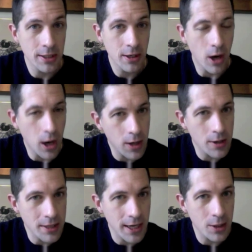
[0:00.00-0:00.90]
Our
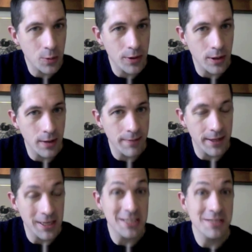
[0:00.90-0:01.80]
encounter with all of
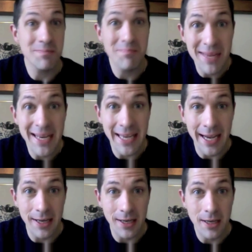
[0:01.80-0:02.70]
it is
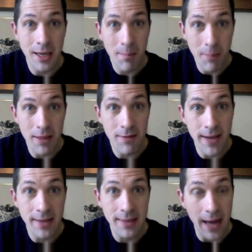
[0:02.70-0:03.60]
mitigated by the
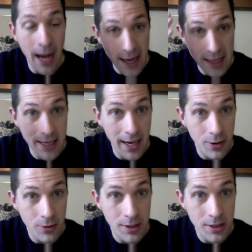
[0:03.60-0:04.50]
fact that I
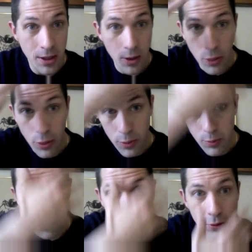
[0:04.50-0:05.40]
encounter it
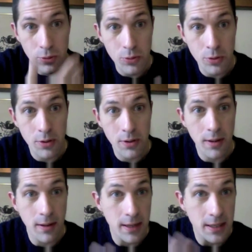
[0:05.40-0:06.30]
through
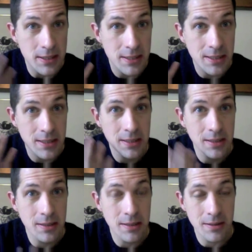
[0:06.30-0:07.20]
this,
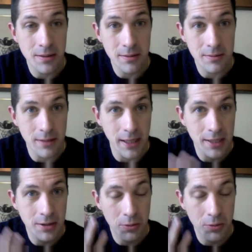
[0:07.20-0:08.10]

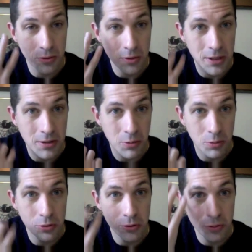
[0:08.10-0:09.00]
right?
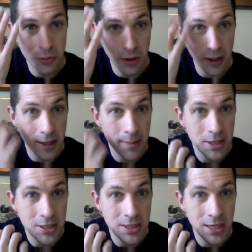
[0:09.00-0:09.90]
Through the
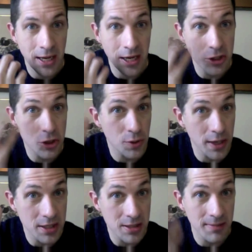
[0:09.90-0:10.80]
limits and
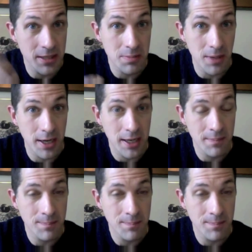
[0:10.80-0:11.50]
strengths of this body.